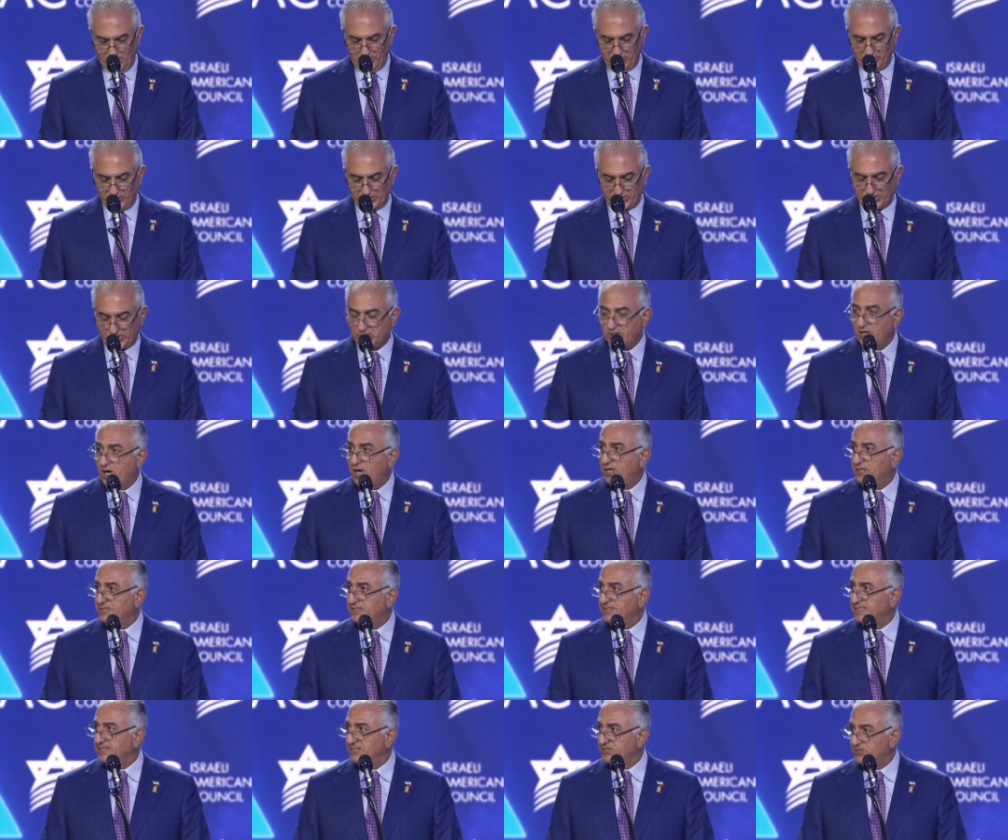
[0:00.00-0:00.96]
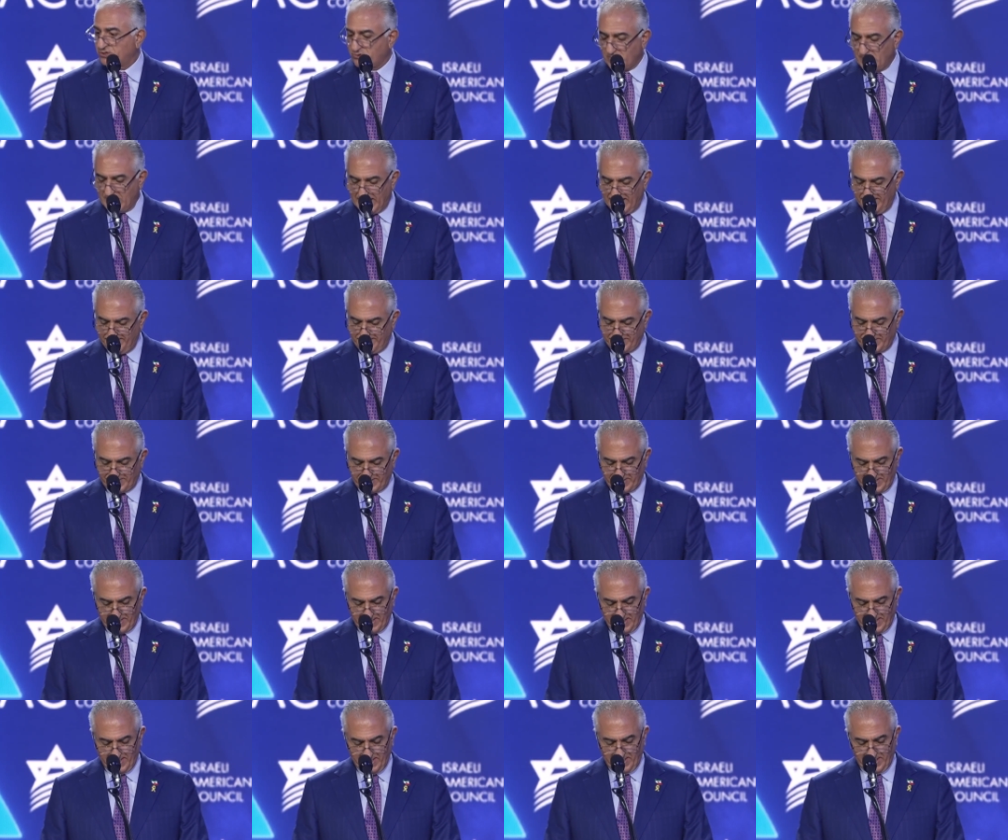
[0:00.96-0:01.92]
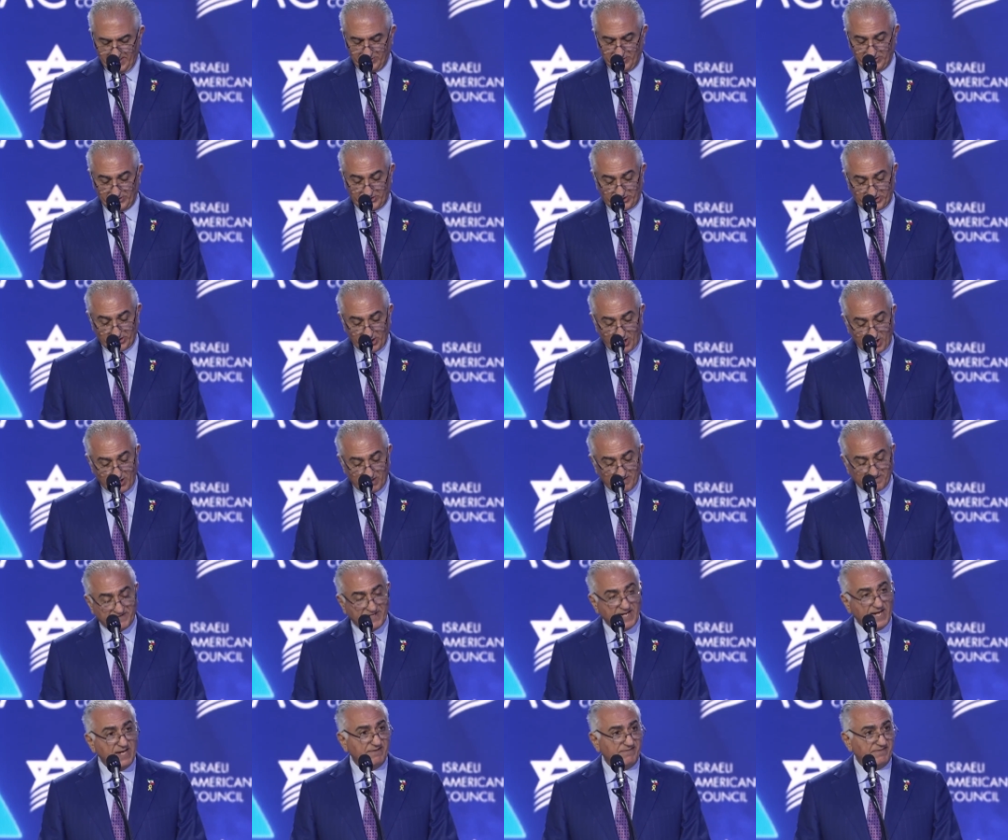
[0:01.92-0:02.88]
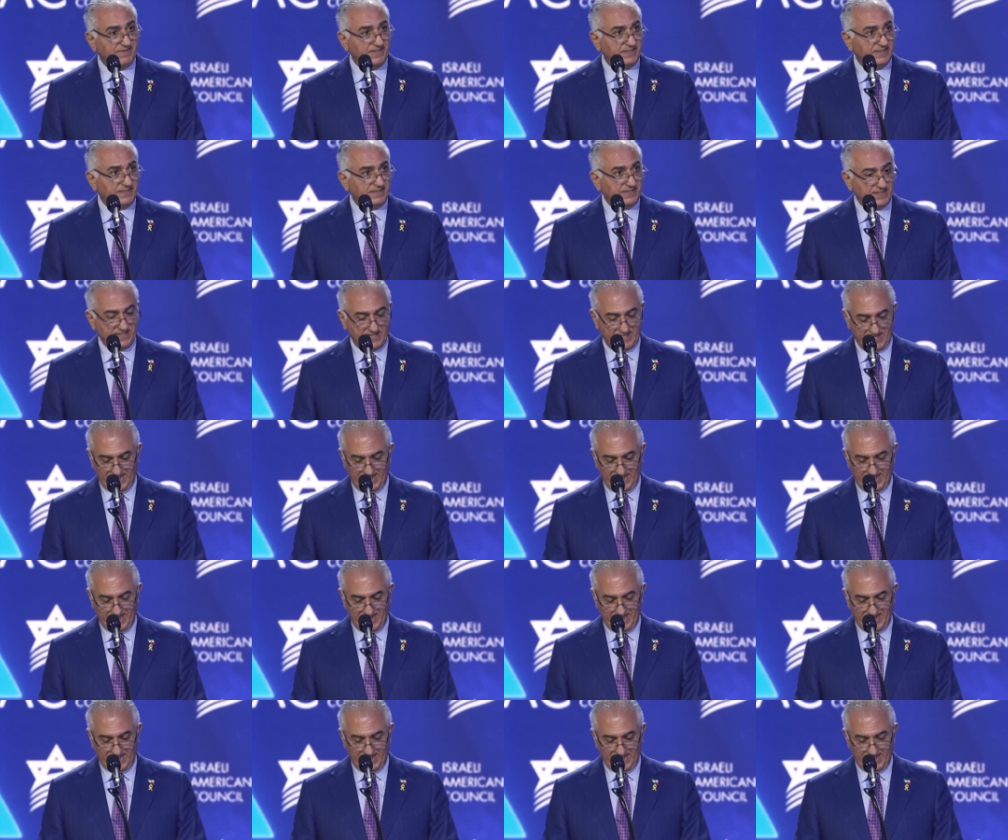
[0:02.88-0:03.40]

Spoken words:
the stars and stripes, the Star of David,